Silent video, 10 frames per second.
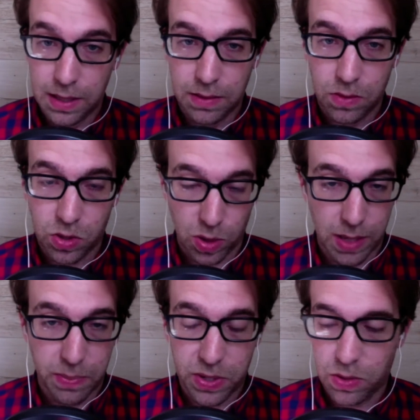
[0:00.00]

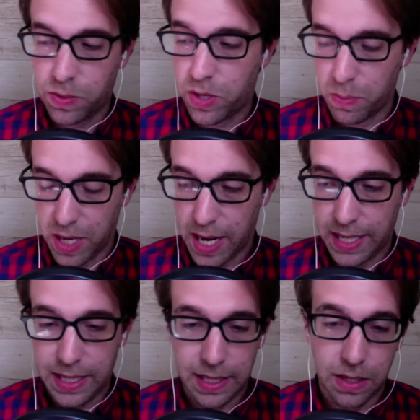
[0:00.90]
scripts, submit
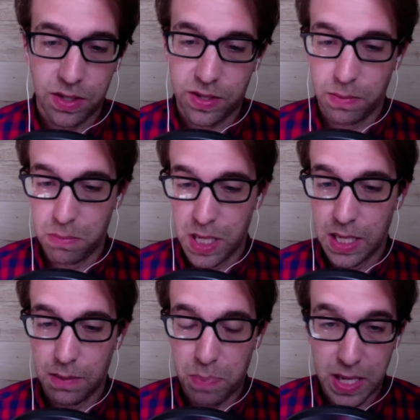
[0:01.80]
ideas,
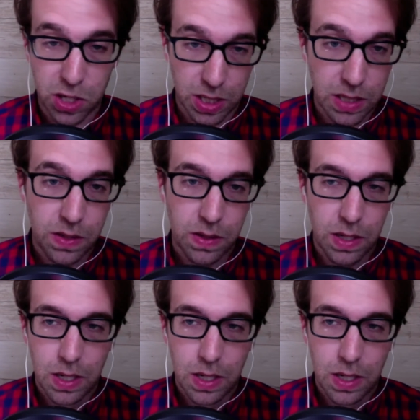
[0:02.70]
submit pitches